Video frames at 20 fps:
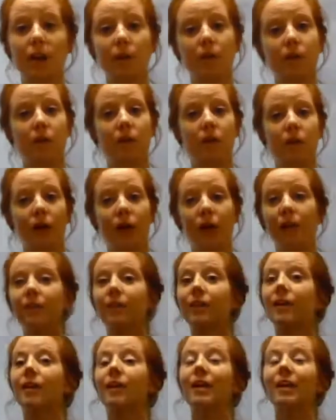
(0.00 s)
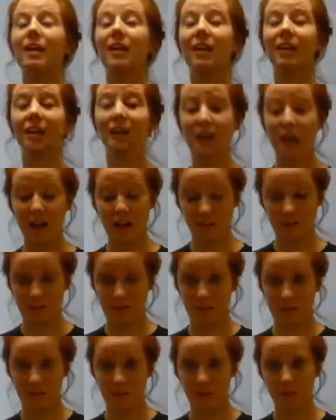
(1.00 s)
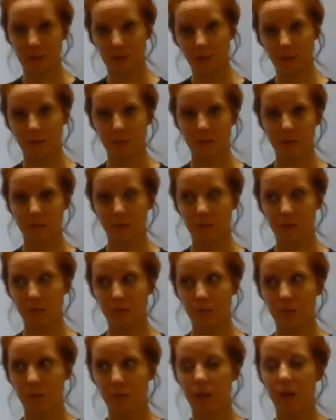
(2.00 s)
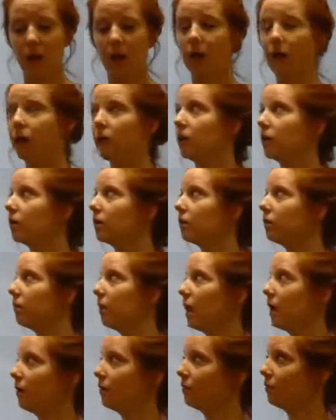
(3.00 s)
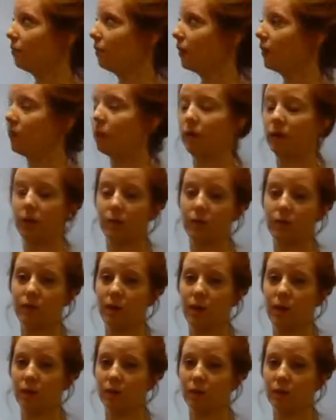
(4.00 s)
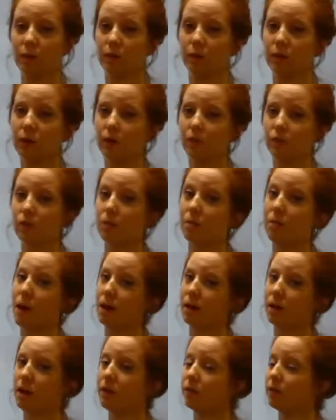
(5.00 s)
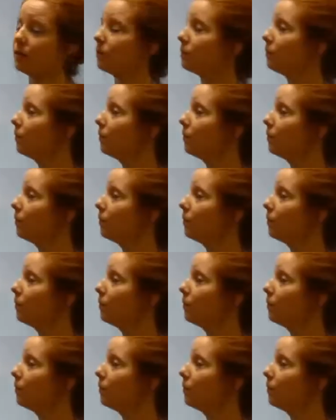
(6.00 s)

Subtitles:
we're going to look at the last examples and last way that we deal with scientific notation in my class,